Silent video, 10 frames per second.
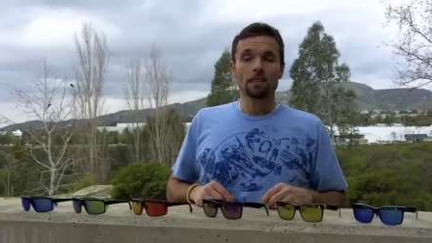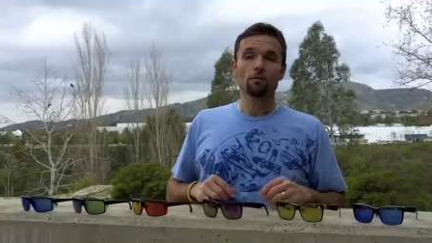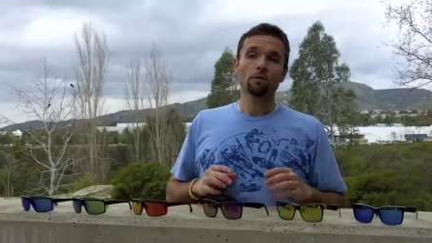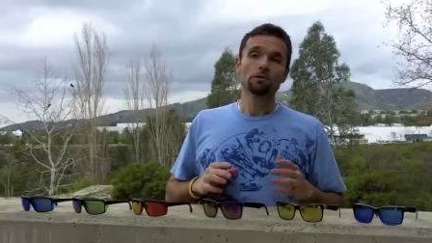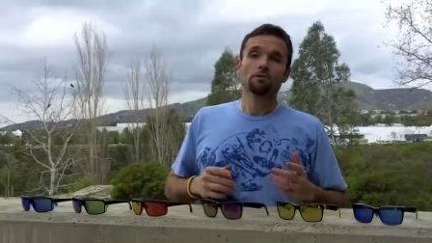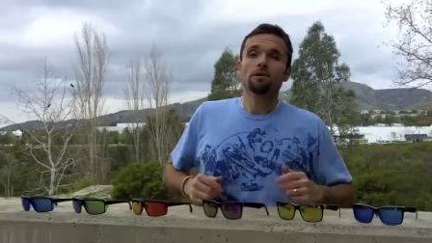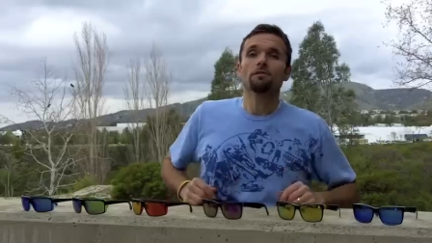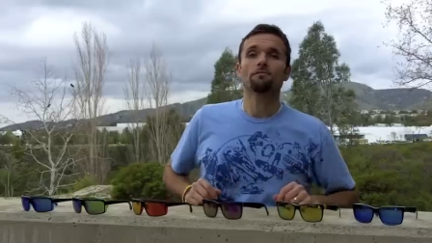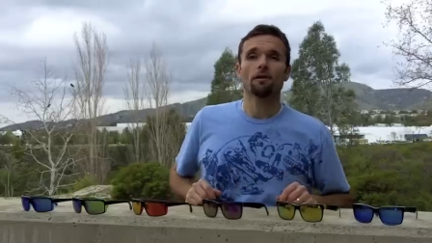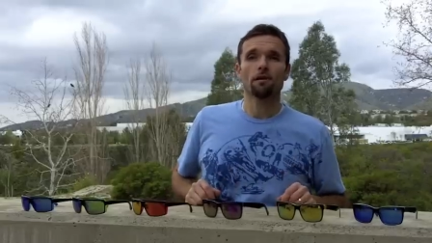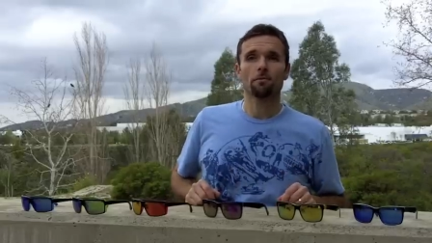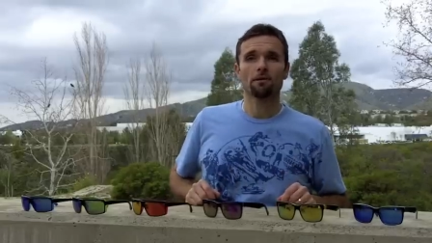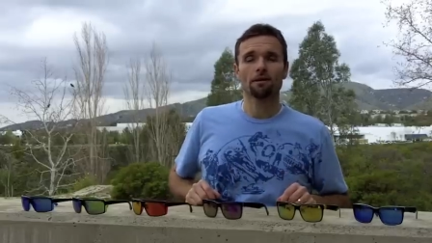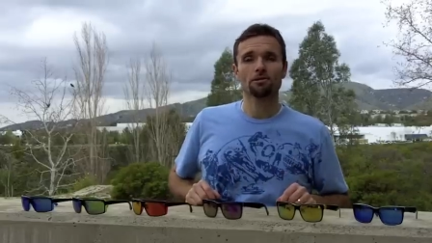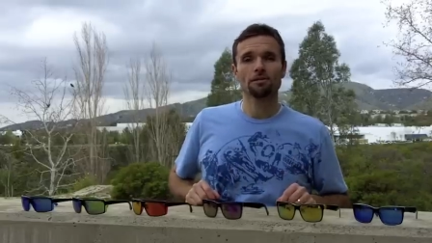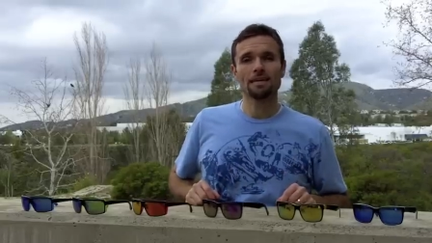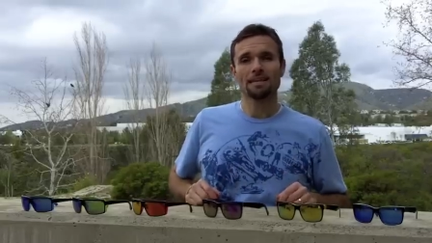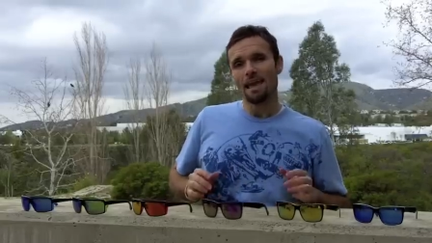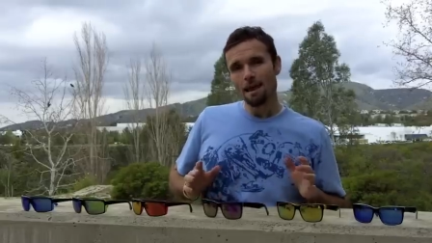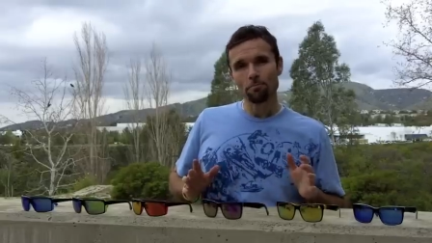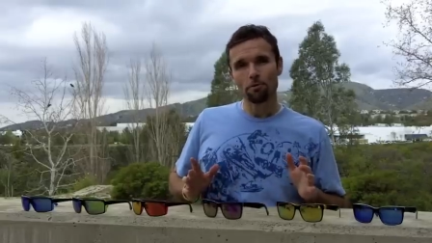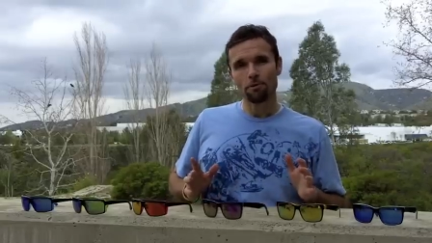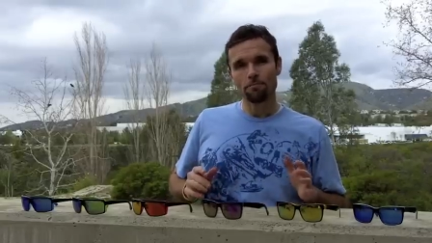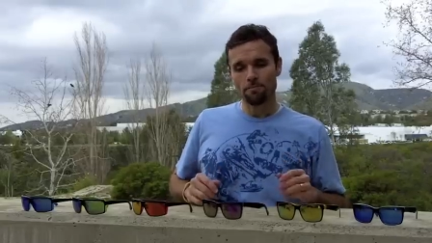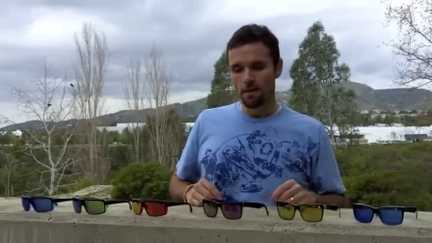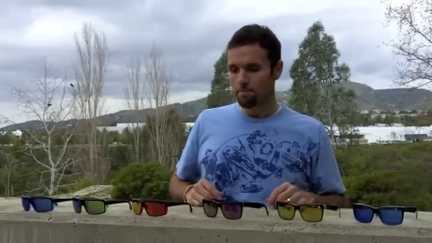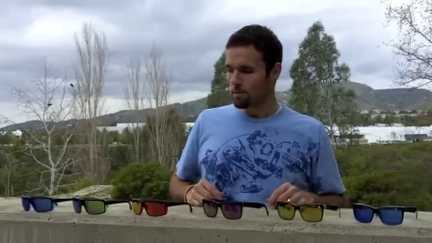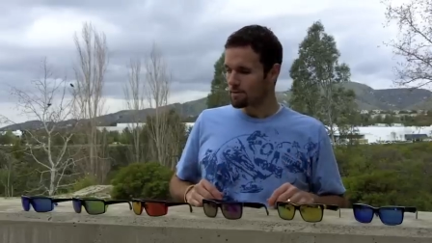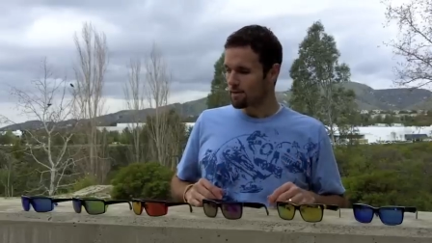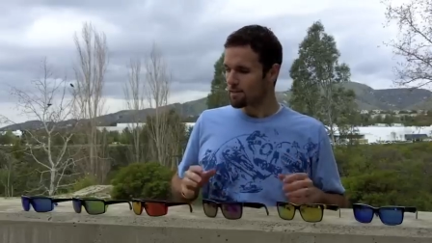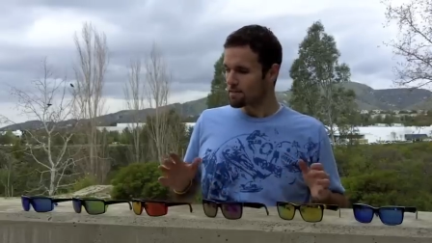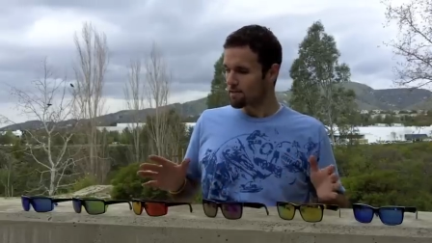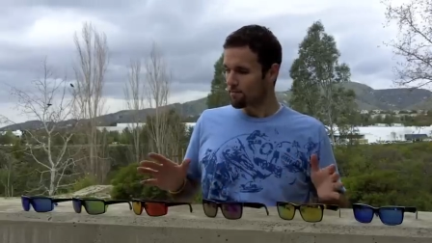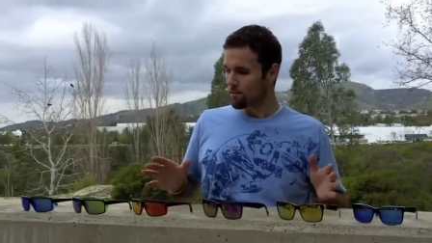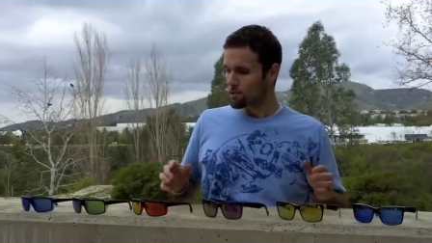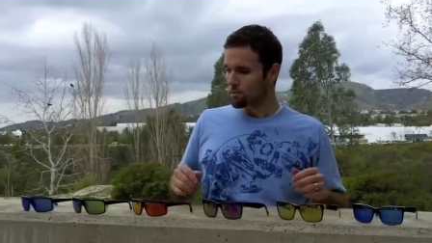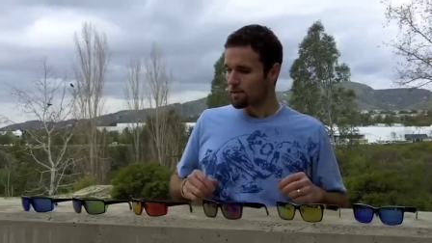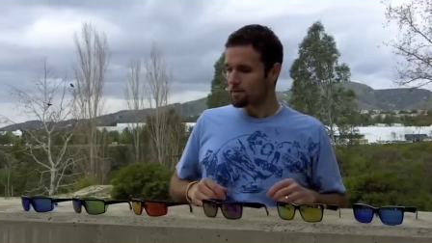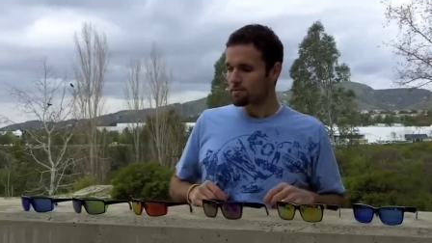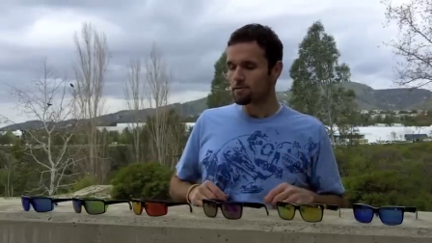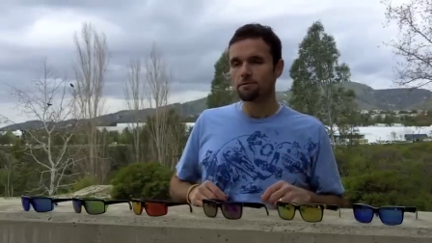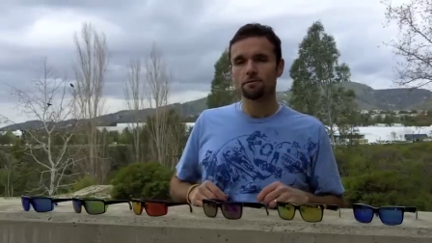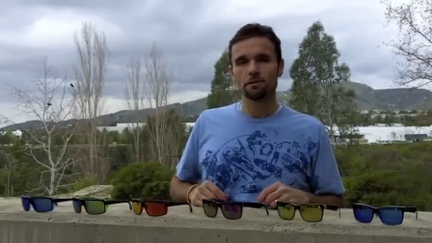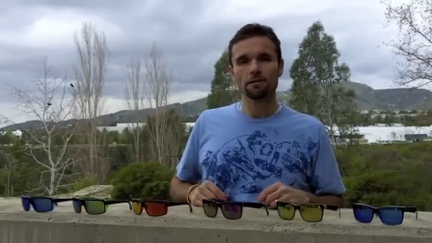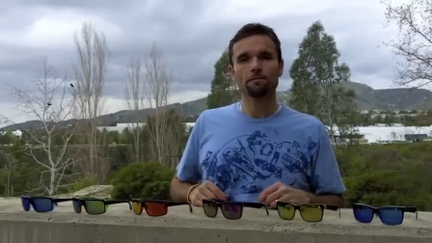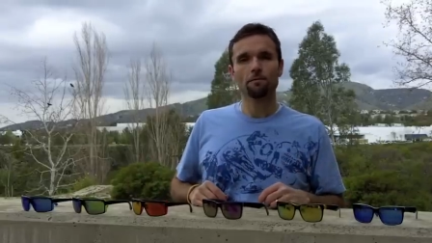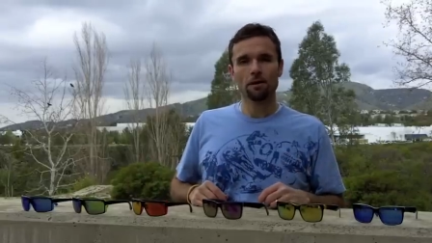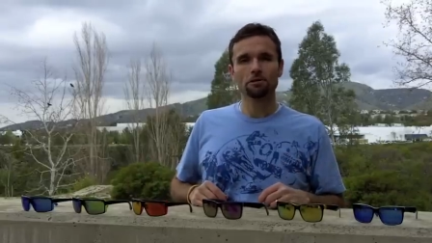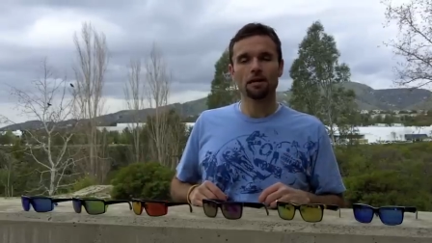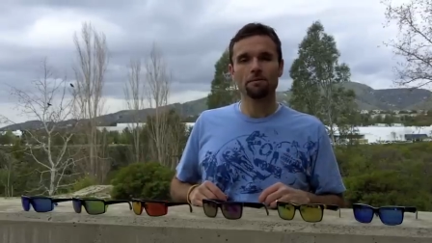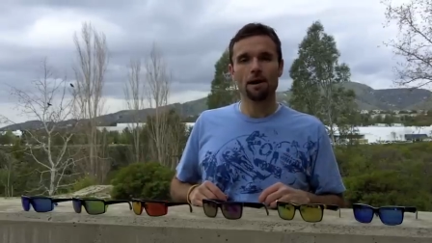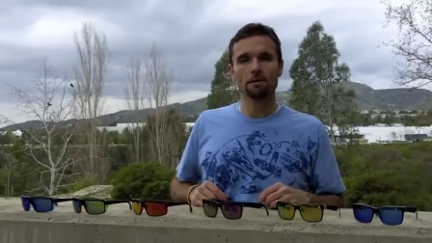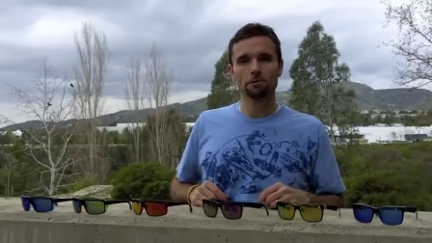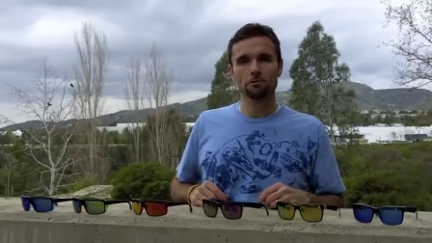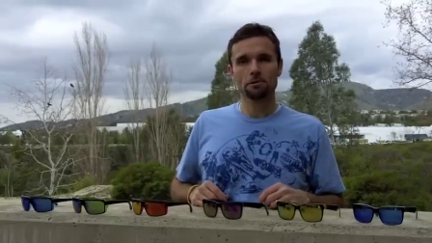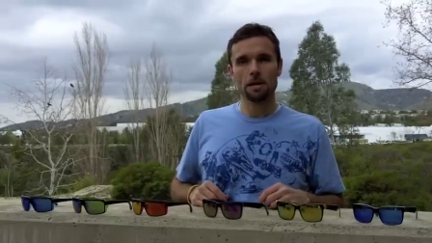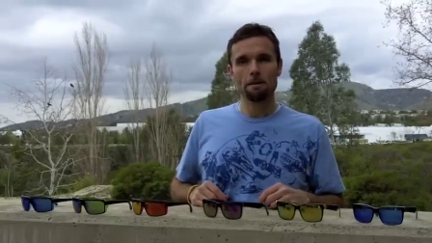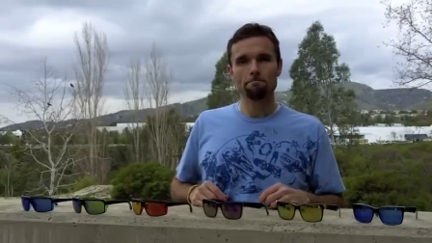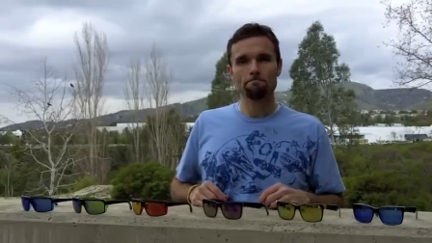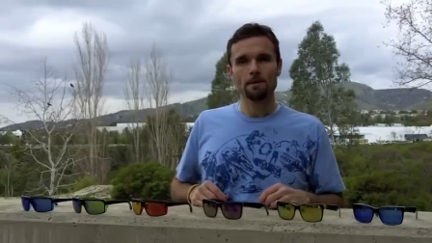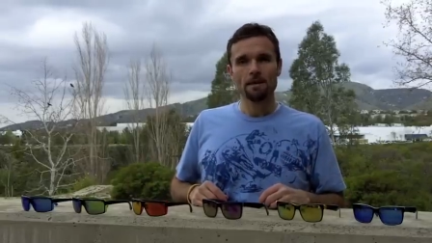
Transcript: They will do another follow-up collection in April, but uh, this is the first release, so you definitely want to check them out as soon as you can.